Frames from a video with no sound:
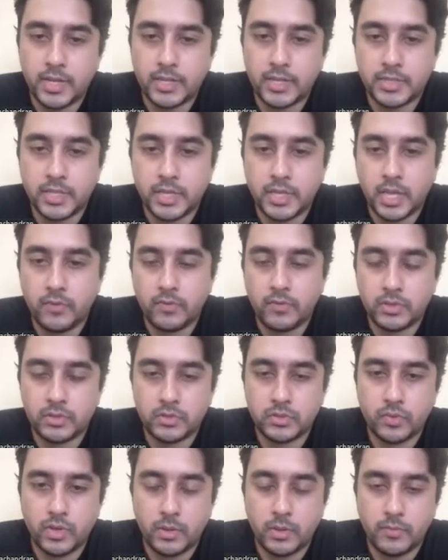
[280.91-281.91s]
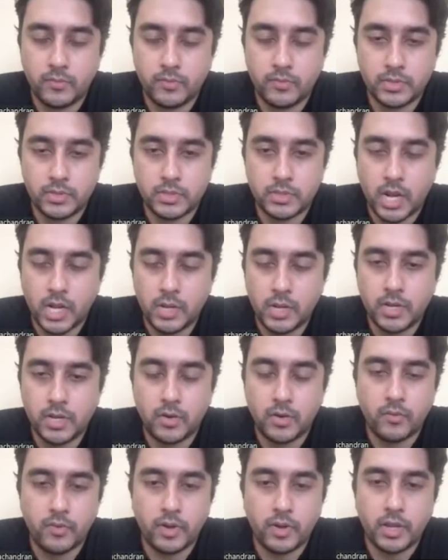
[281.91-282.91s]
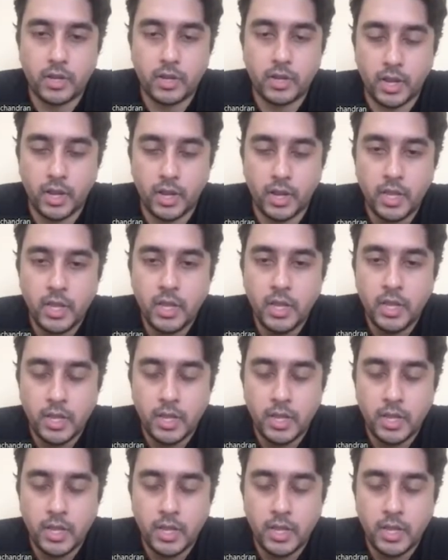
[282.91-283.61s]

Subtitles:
SDK, which I'll be covering